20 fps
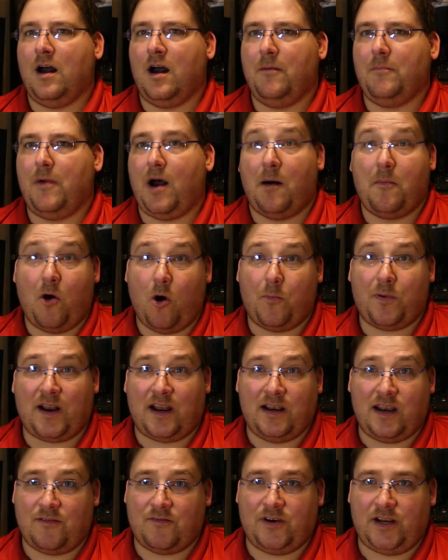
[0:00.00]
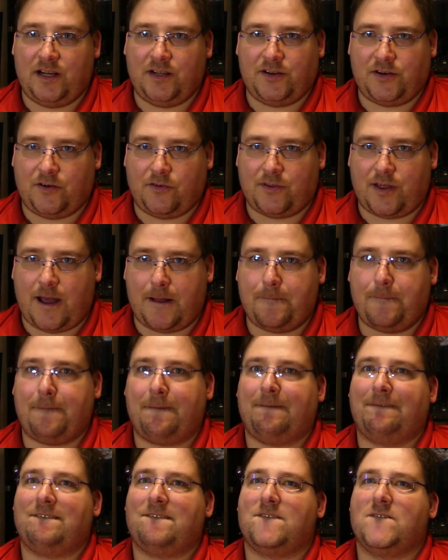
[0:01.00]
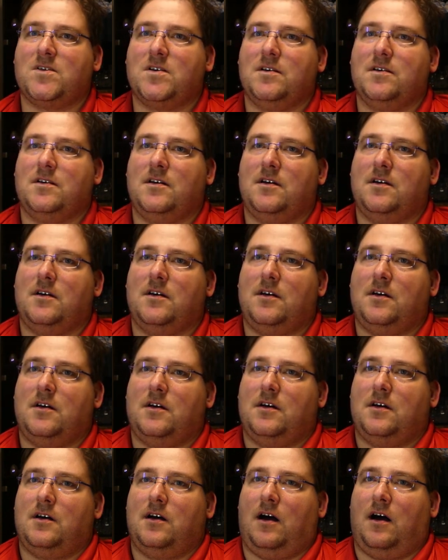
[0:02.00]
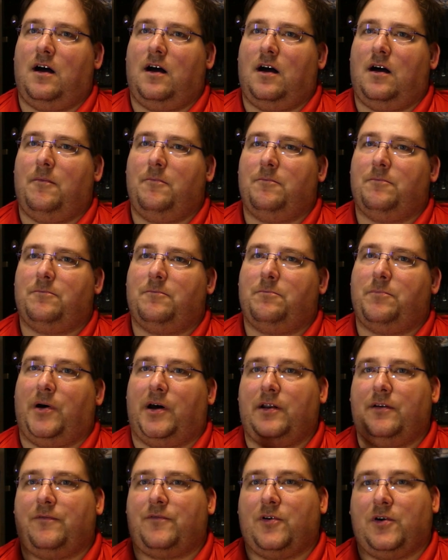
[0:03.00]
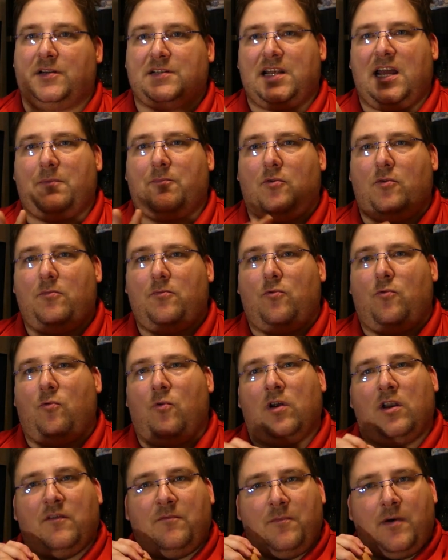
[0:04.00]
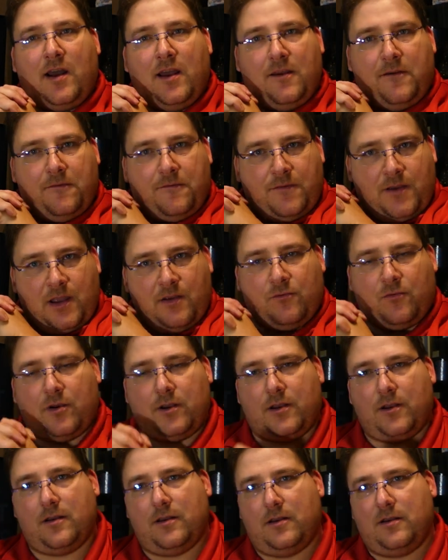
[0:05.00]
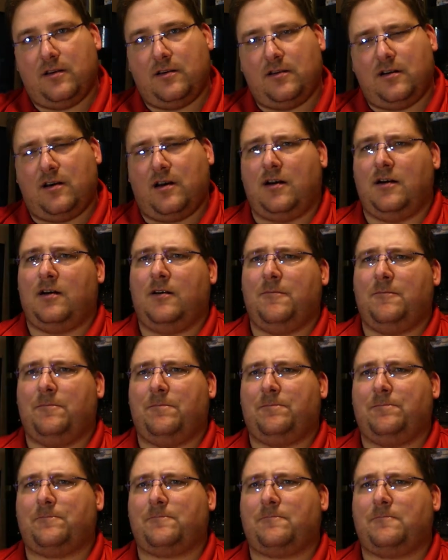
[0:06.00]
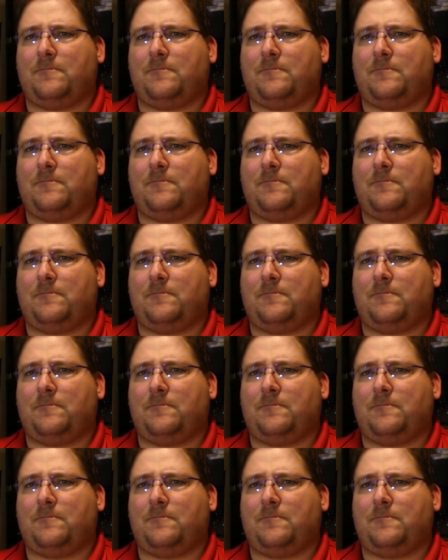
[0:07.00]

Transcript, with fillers: Um, I'm hoping I never need to do that. Um, but for example, one of my favorite, um,